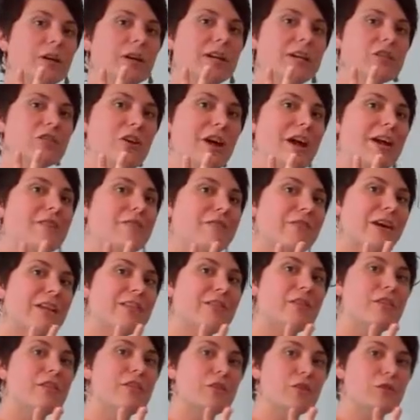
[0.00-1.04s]
going to try to
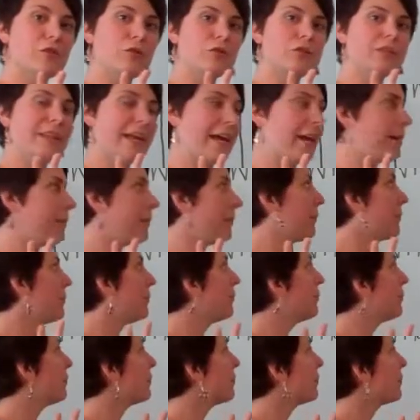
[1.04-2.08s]
find the third thing.
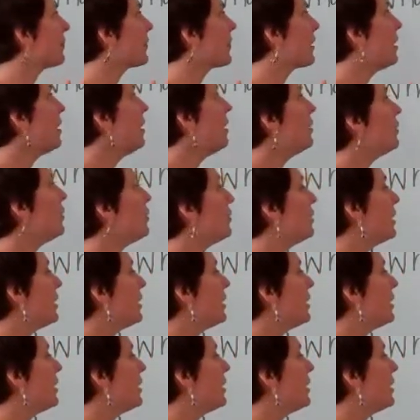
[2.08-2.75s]
So